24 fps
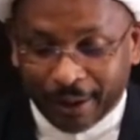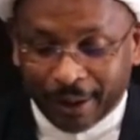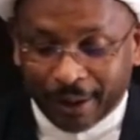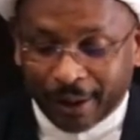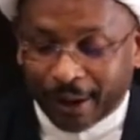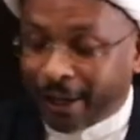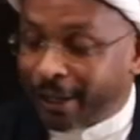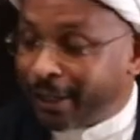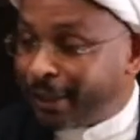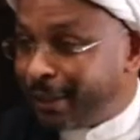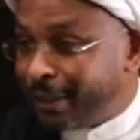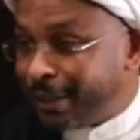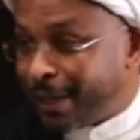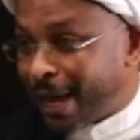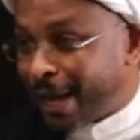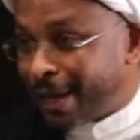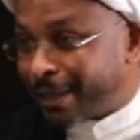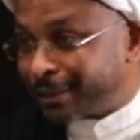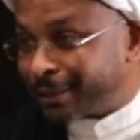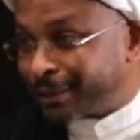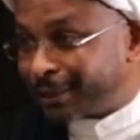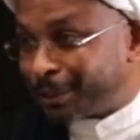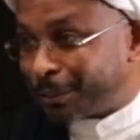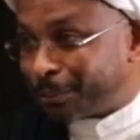And he
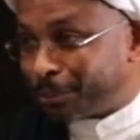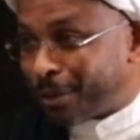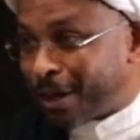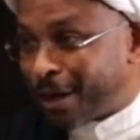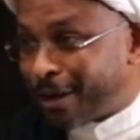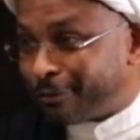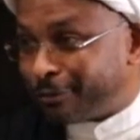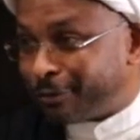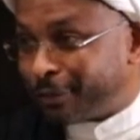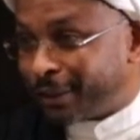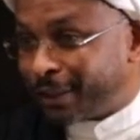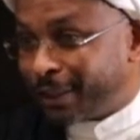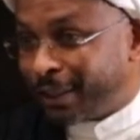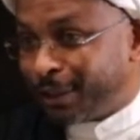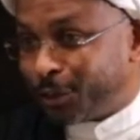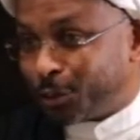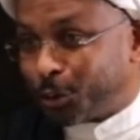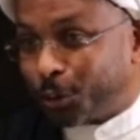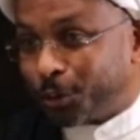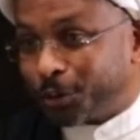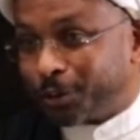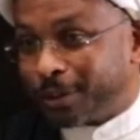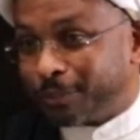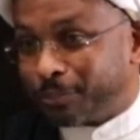asked the prophet, he
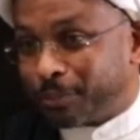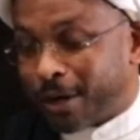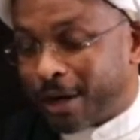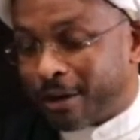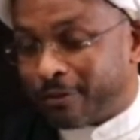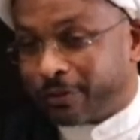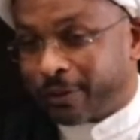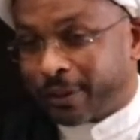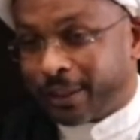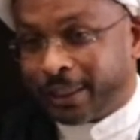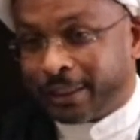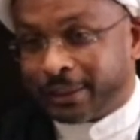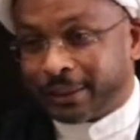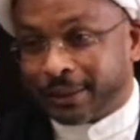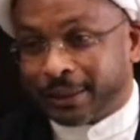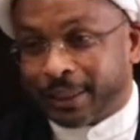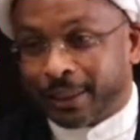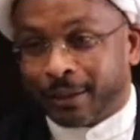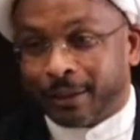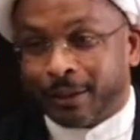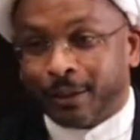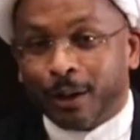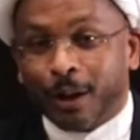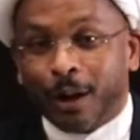told the prophet, he
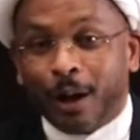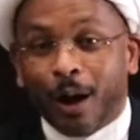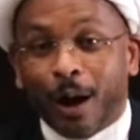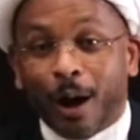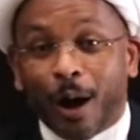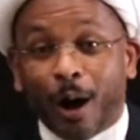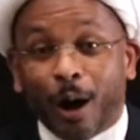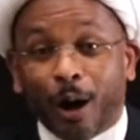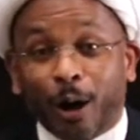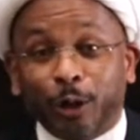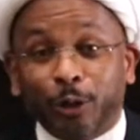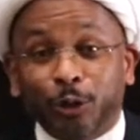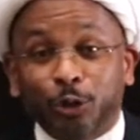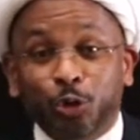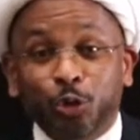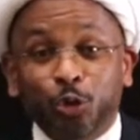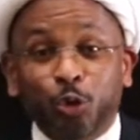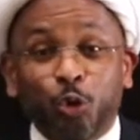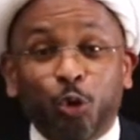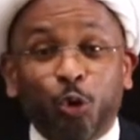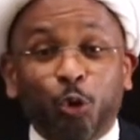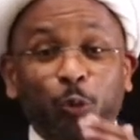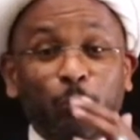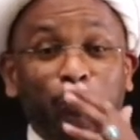said, Are you